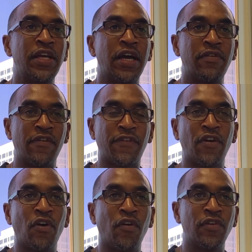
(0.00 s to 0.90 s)

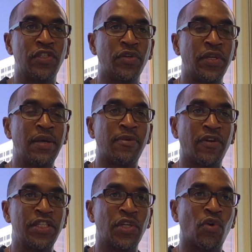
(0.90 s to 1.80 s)
over to an
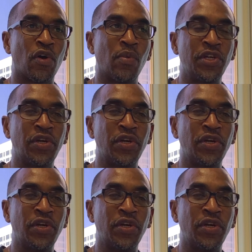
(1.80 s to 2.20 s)
immigration court where